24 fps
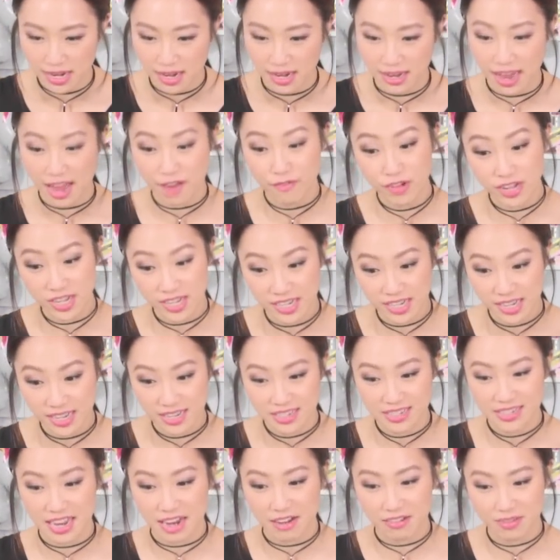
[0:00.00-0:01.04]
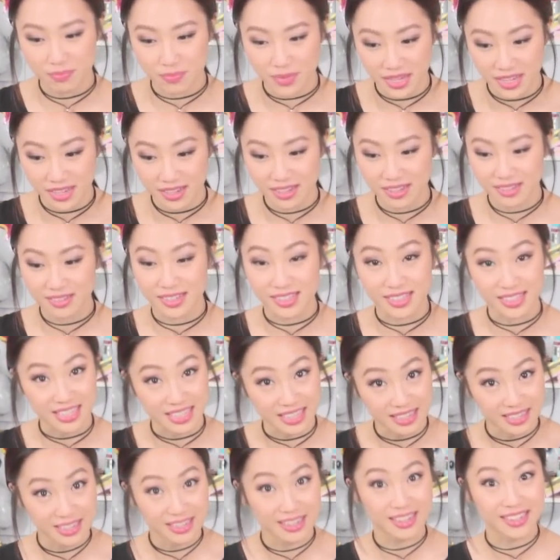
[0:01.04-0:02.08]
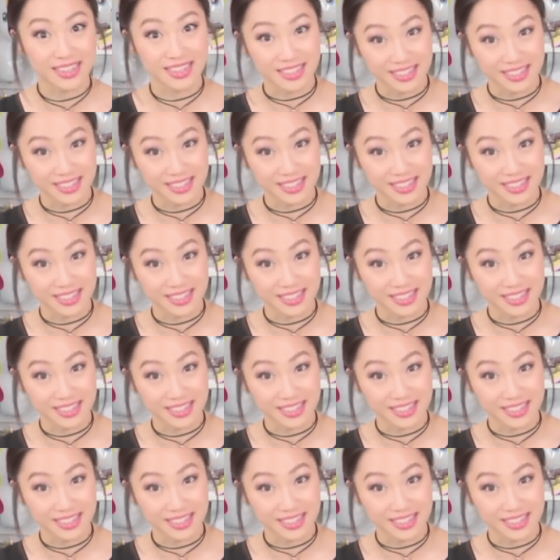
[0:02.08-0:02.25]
African, Caribbean, Latina,